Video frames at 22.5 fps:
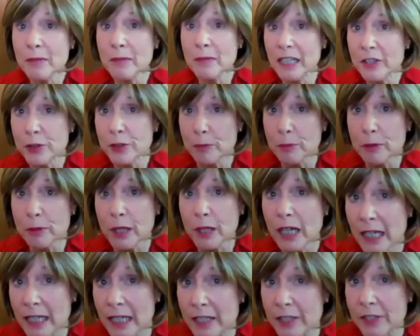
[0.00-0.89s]
my
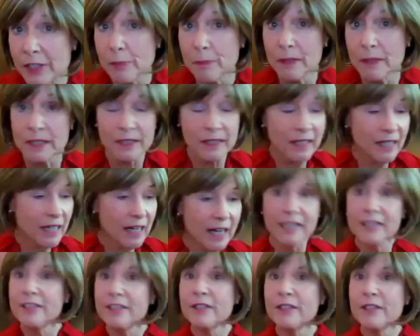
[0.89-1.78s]
surprise, but I
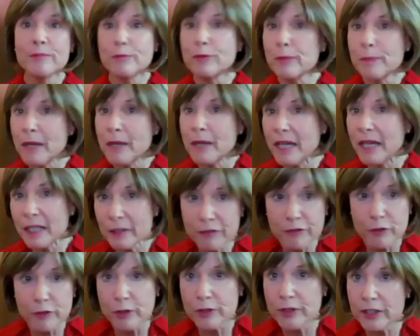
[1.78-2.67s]
didn't prepare
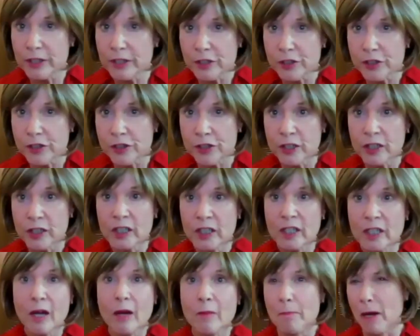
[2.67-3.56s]
for this
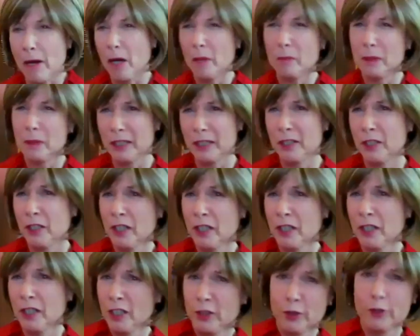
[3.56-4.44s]
public
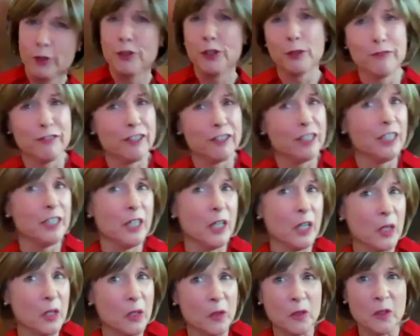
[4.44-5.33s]
YouTube
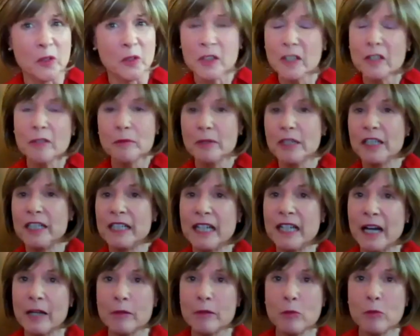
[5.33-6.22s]
video or a reading.
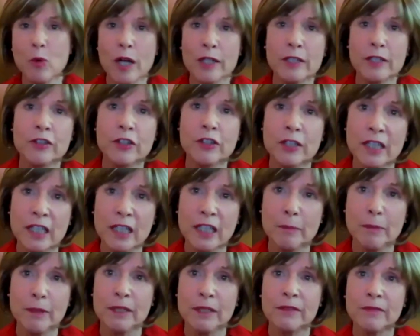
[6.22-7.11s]
I wanted to
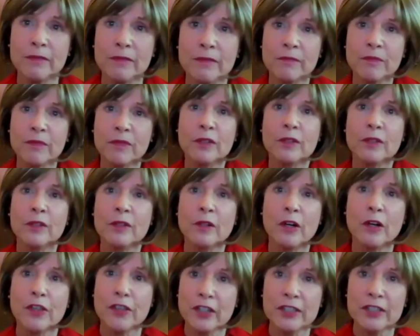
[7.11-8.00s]
keep it
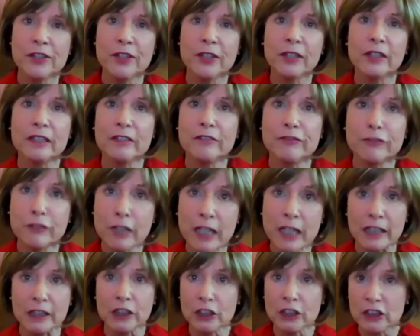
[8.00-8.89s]
authentically
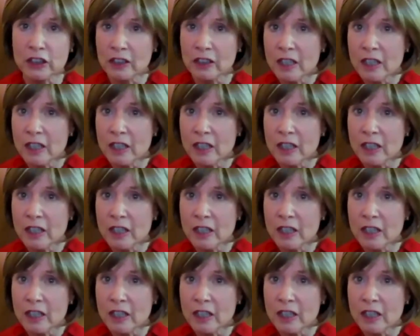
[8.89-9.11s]
fresh.